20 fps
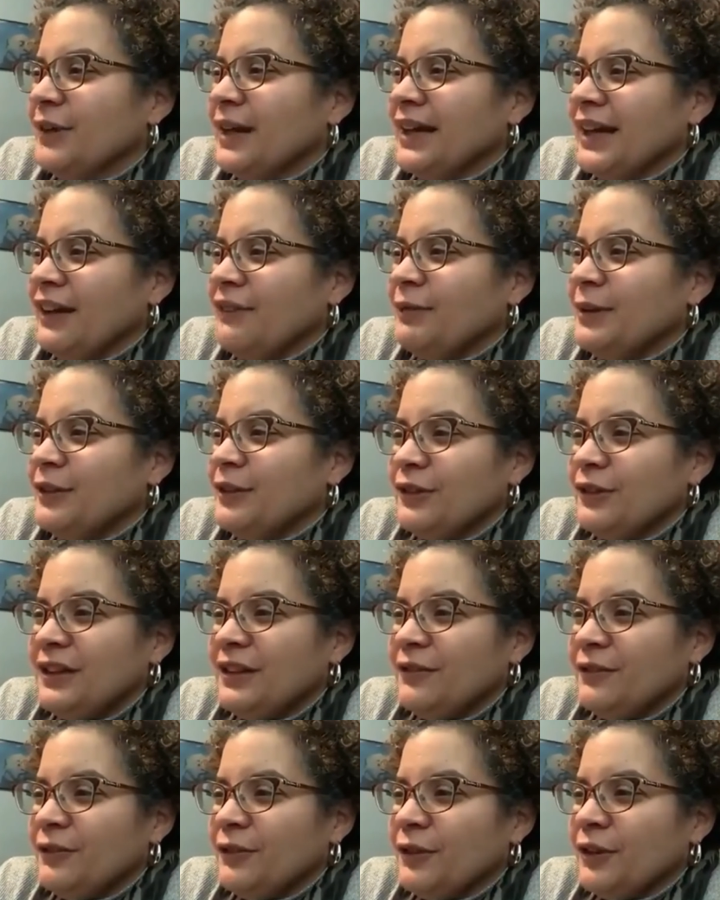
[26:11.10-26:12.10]
been doing
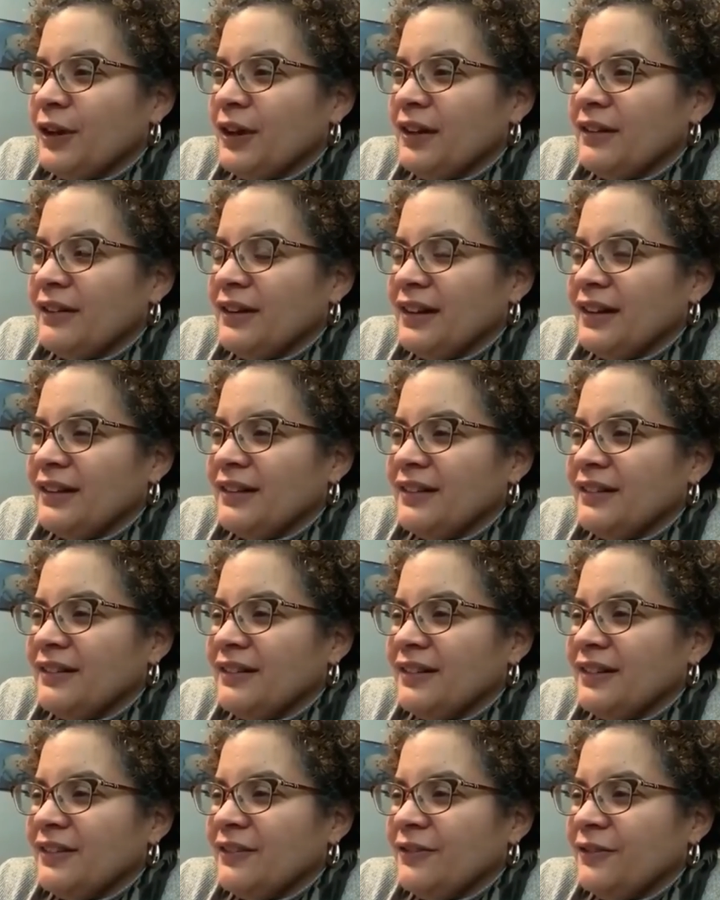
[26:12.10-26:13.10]
it
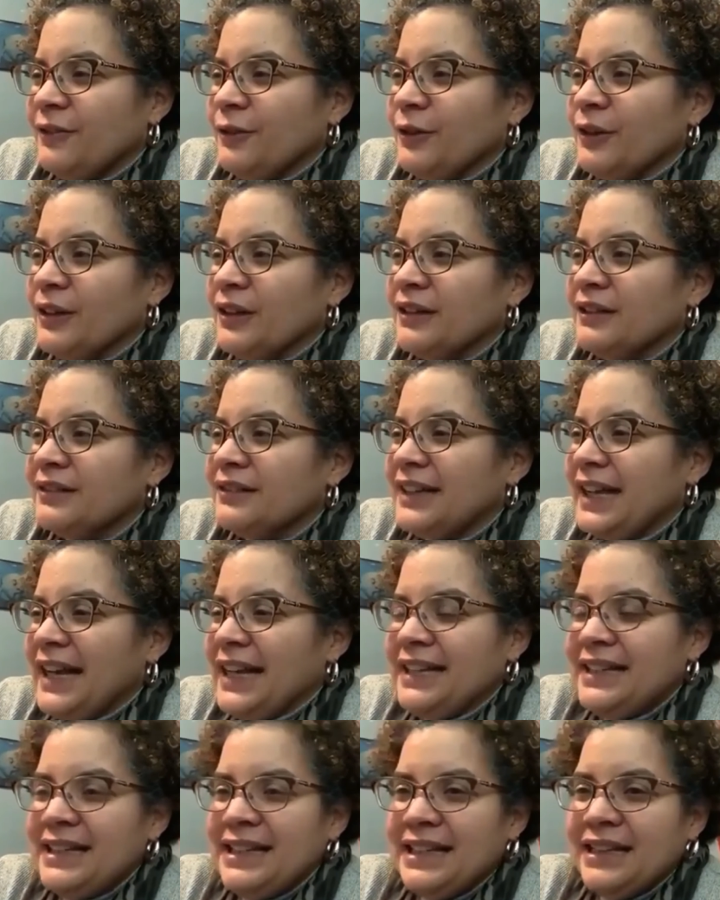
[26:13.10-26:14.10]
for
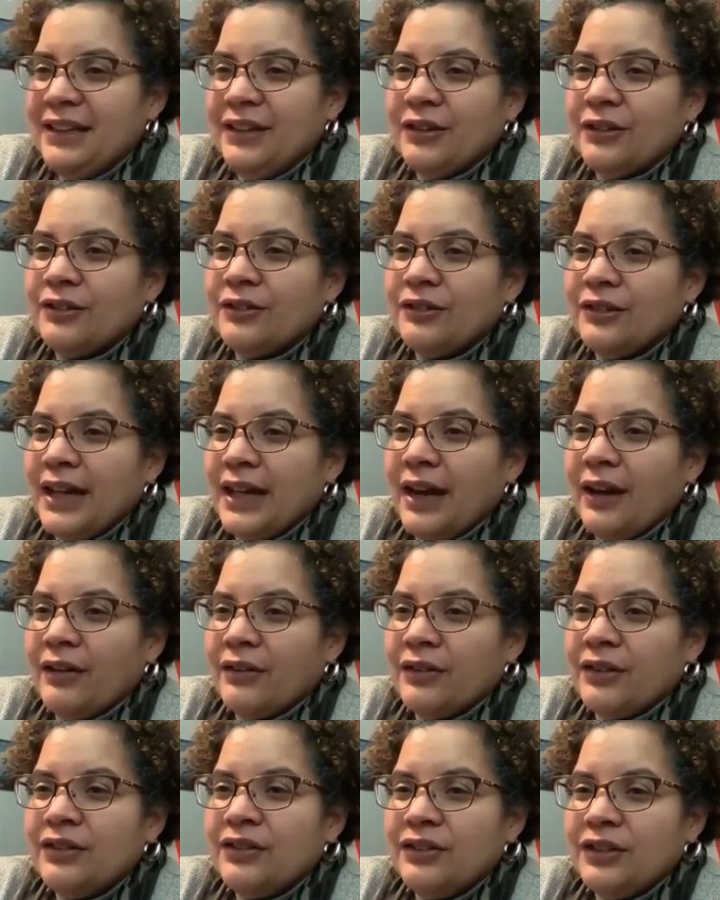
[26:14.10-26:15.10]
18 years now
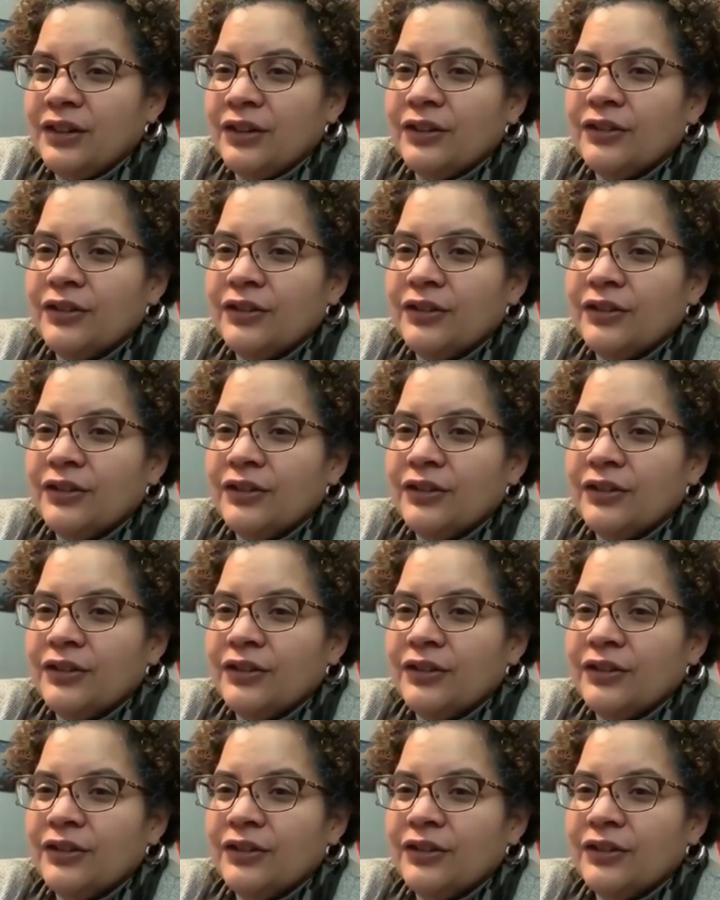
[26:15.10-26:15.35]
this year.